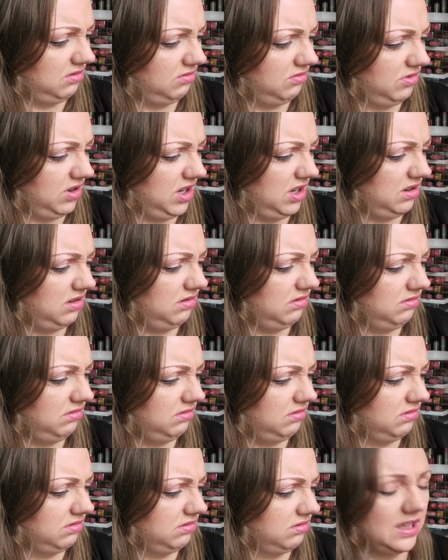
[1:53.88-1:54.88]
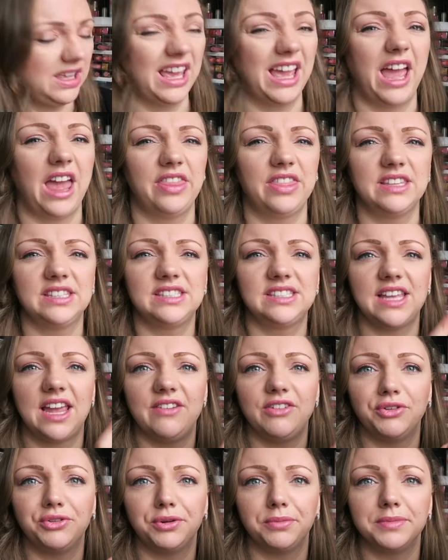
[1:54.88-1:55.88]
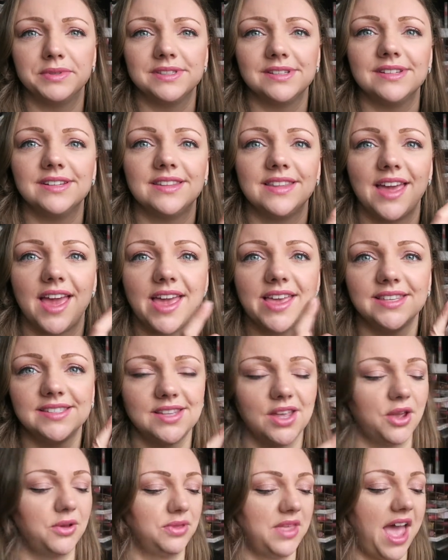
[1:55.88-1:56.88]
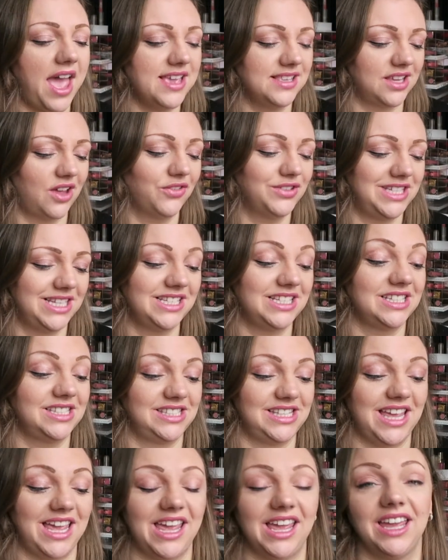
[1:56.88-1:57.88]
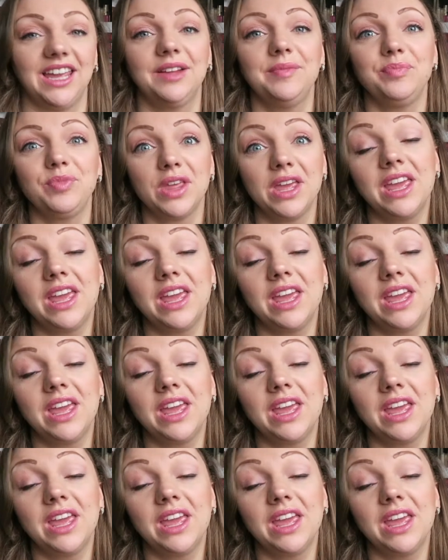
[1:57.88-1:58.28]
real yeah this serial numbers under there so that is obviously to see